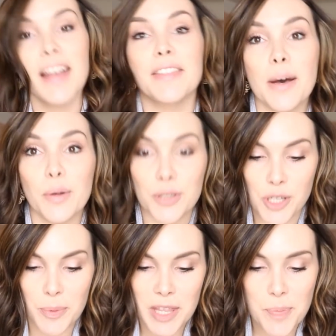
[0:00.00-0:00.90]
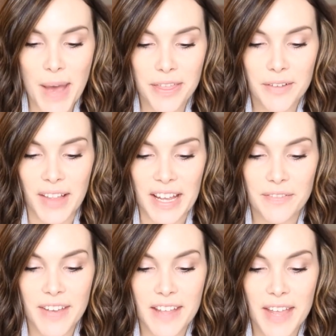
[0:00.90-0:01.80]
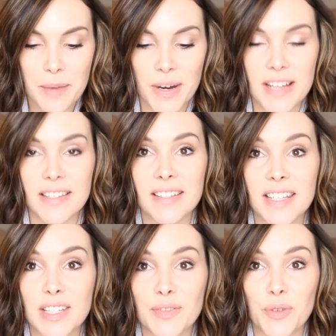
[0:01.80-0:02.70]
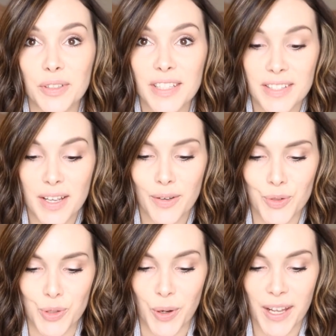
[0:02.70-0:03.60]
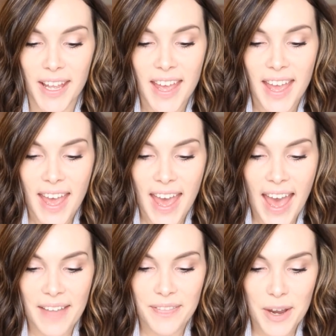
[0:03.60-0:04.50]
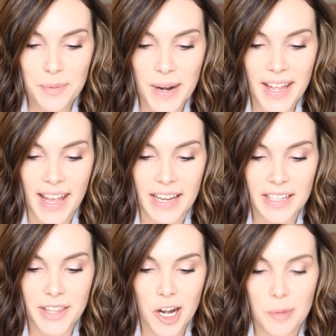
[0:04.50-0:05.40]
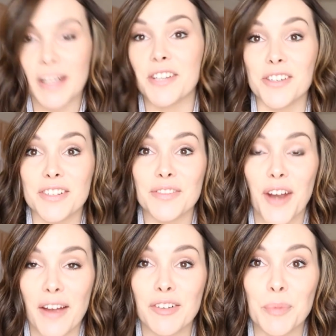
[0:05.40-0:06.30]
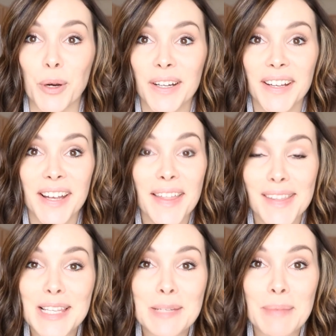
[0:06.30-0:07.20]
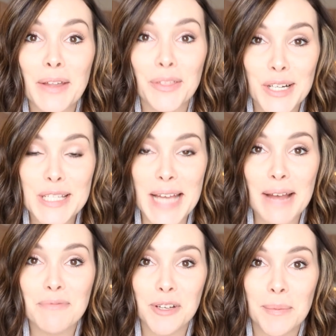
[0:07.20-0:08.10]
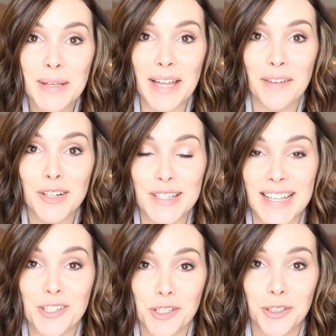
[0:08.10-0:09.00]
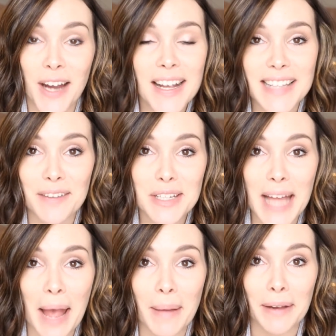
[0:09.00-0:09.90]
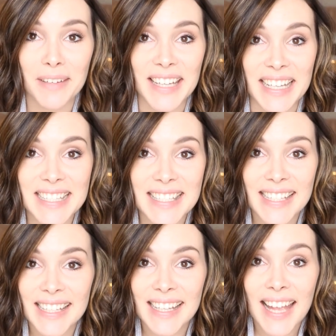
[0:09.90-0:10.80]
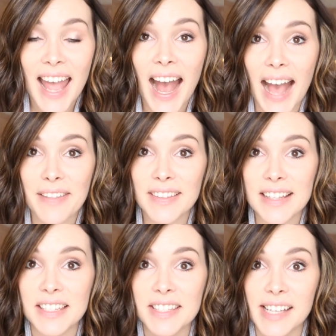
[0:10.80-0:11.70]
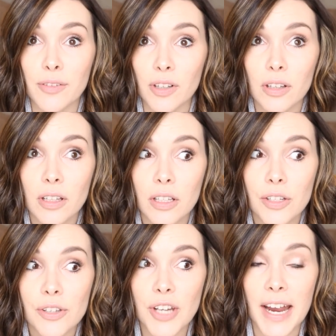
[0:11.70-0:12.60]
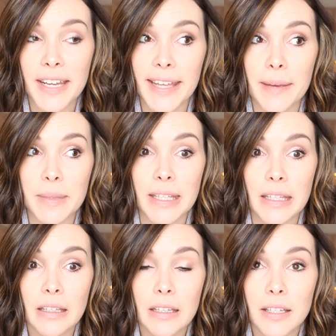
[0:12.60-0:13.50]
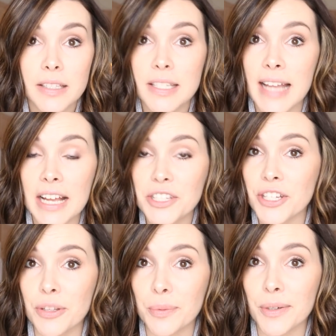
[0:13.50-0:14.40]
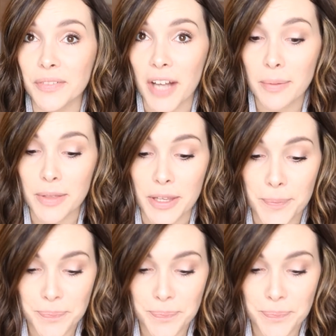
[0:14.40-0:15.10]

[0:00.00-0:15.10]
Thou wilt show me the path of life. In thy presence is fullness of joy. At thy right hand there are pleasures forevermore. This is my third time filming that verse and she cries every time I read it. I think that's the devil trying to get me to not share the word of God with you.